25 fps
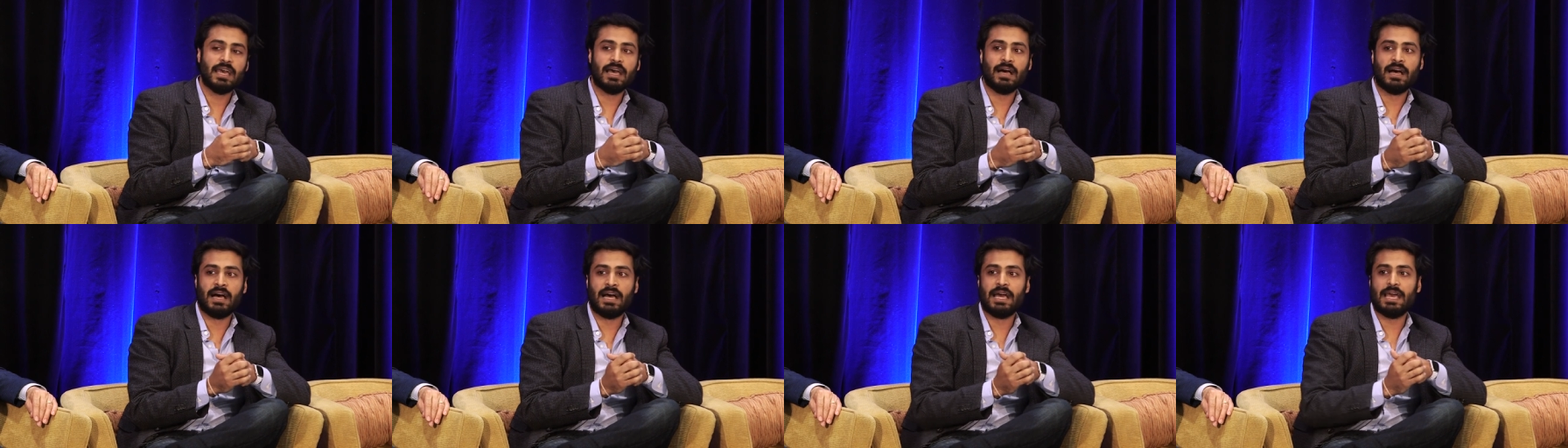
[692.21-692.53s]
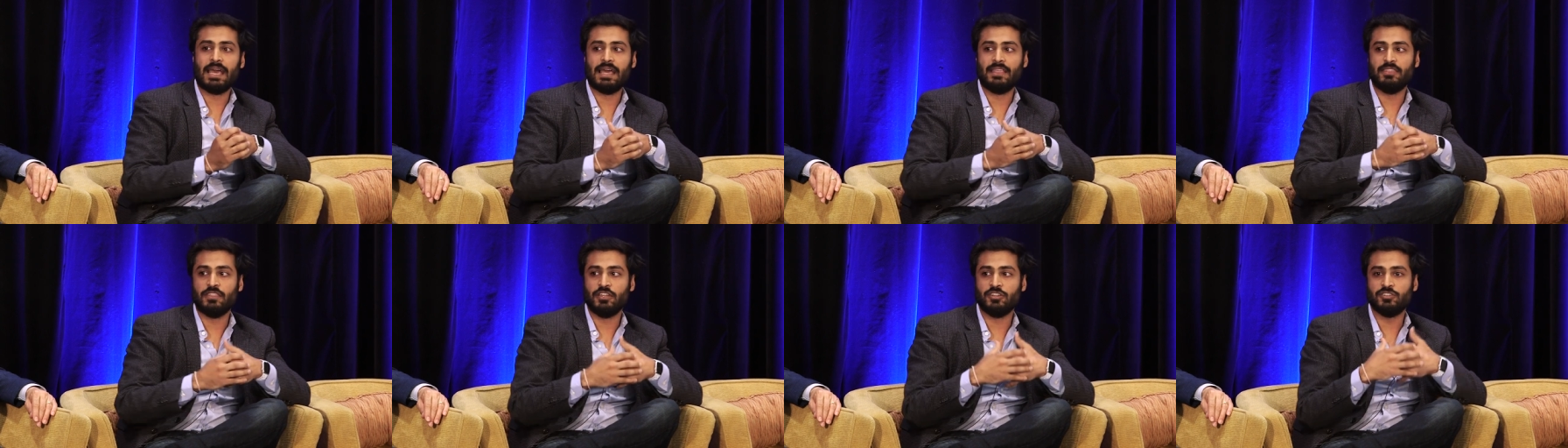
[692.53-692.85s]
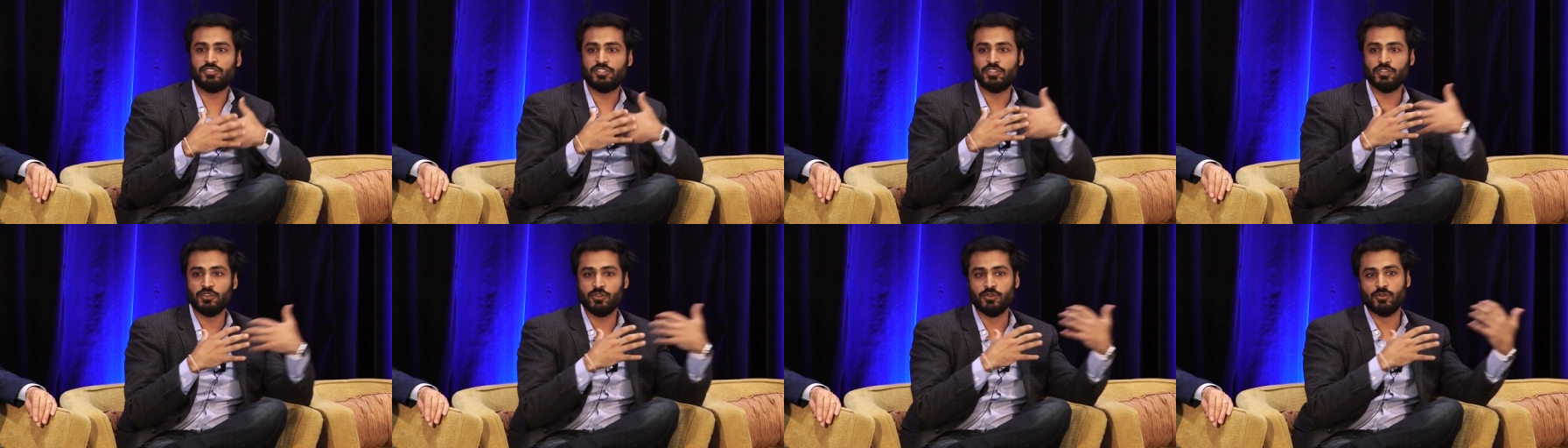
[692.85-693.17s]
Uh, and
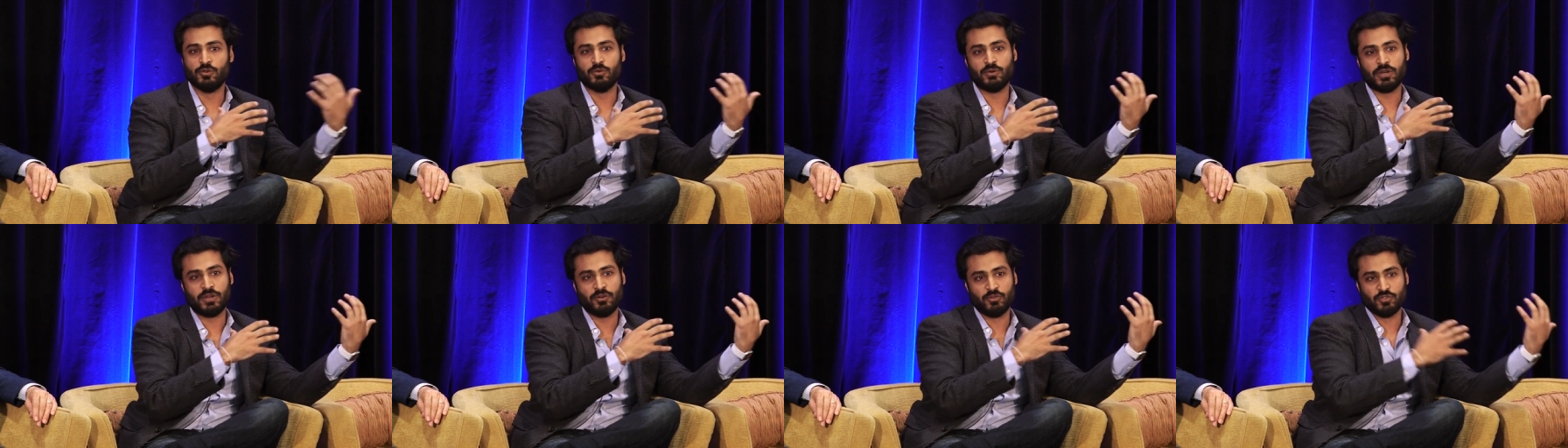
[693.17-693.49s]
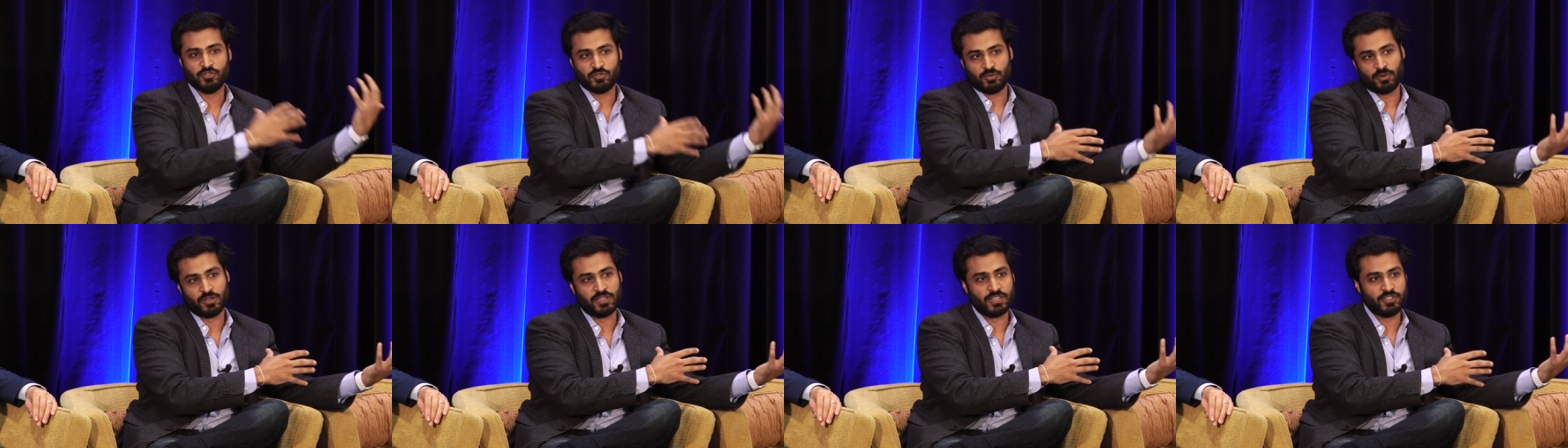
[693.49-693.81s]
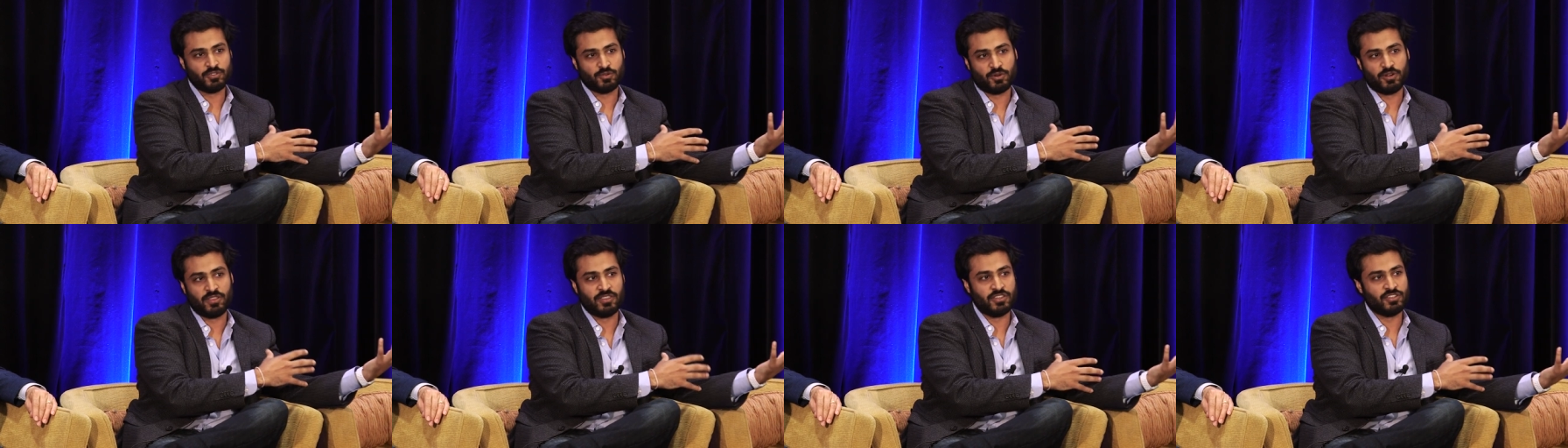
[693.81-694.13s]
then two, it was
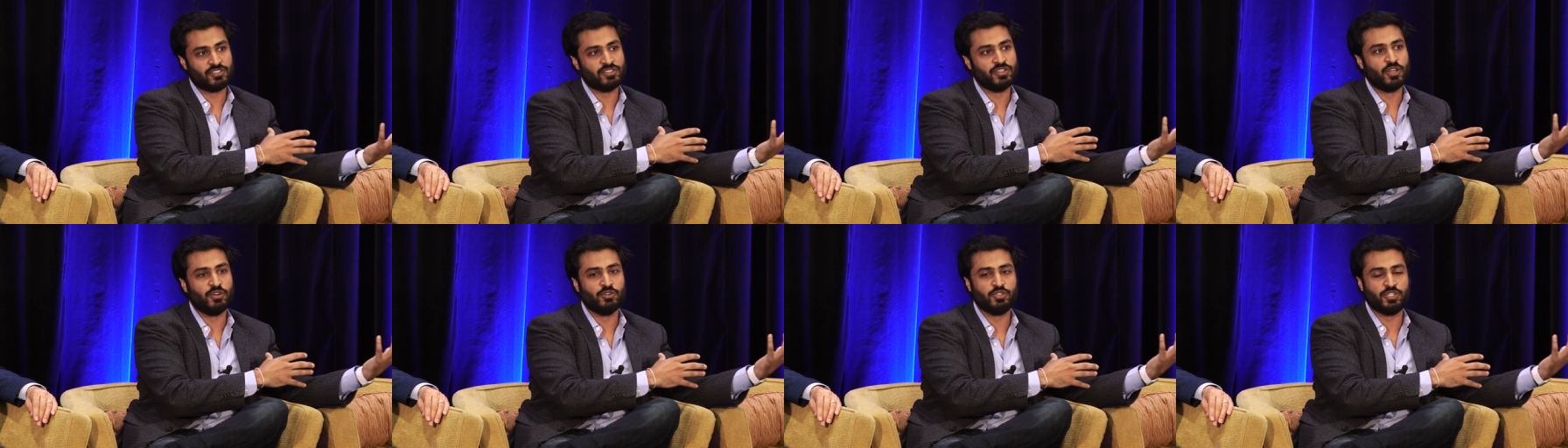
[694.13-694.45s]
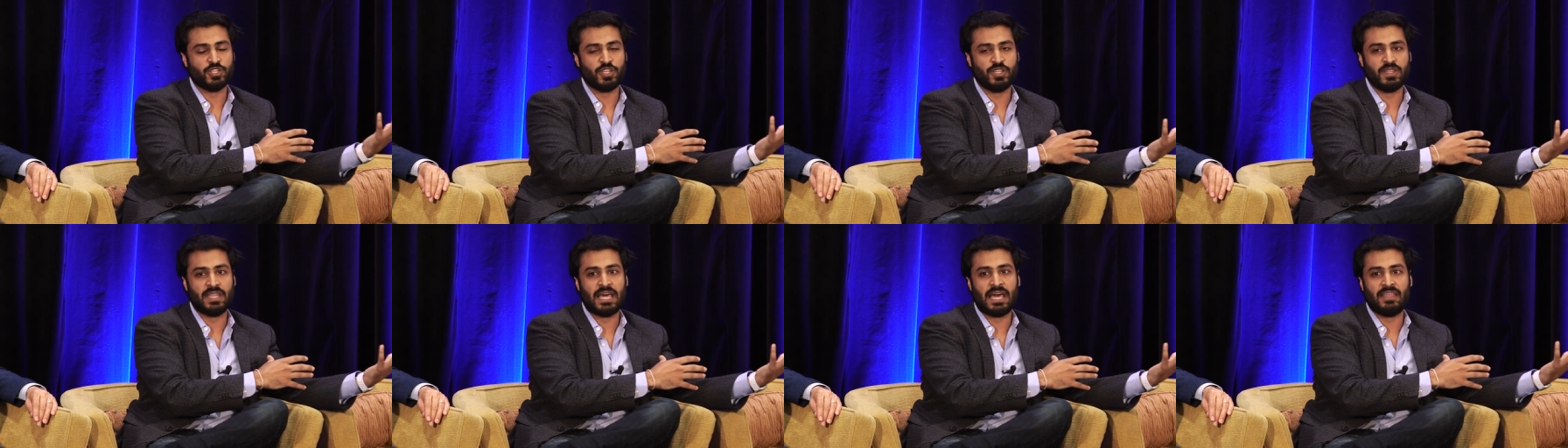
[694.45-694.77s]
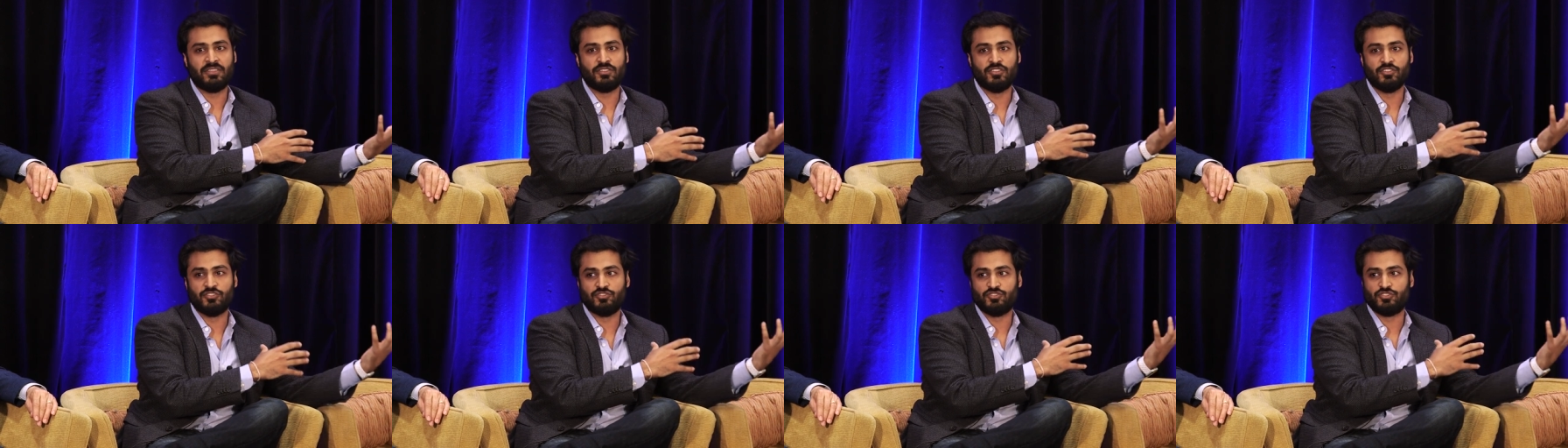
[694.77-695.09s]
really sort of this notion
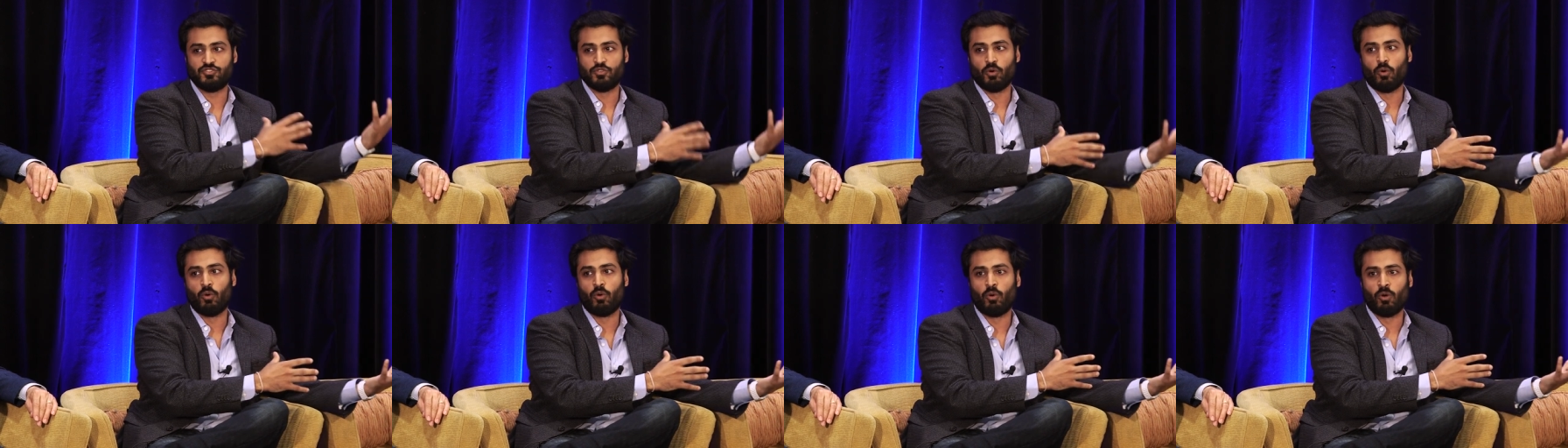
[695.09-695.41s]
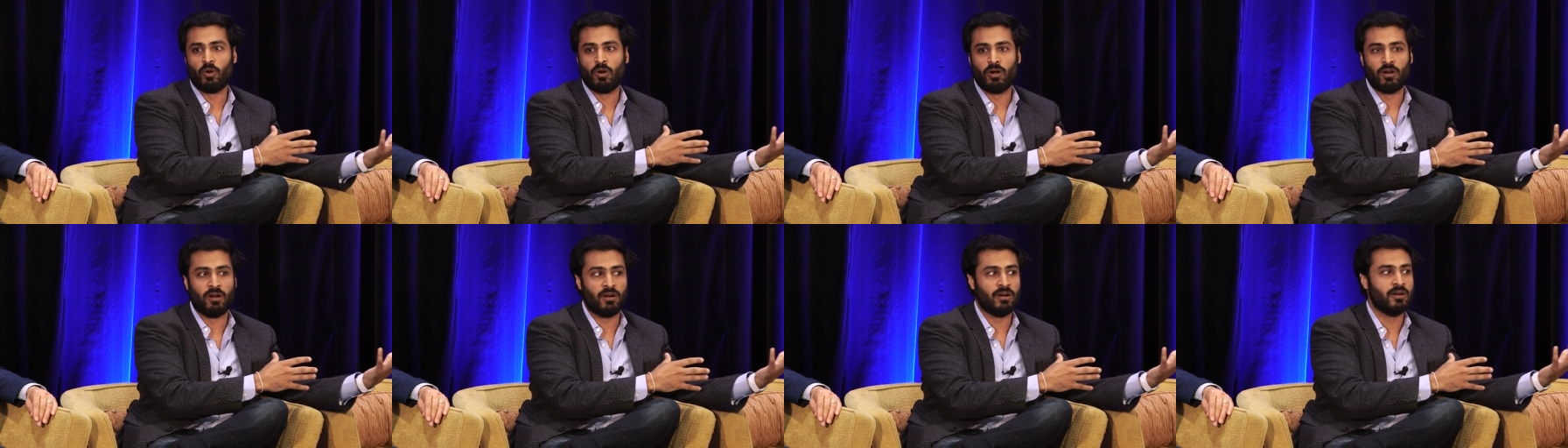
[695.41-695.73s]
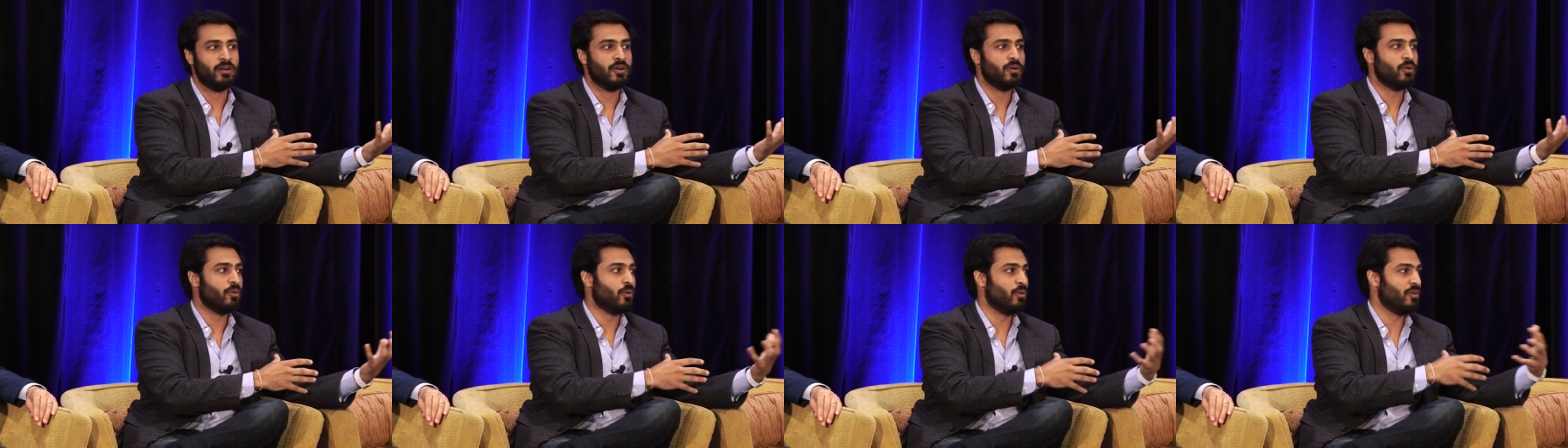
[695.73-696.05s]
that the
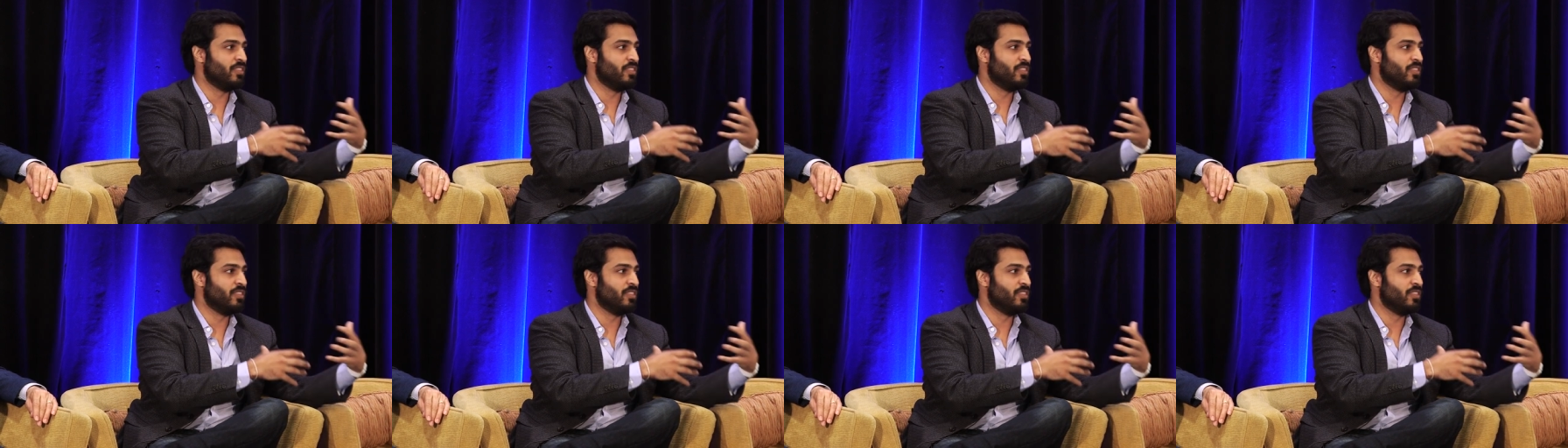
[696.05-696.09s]
store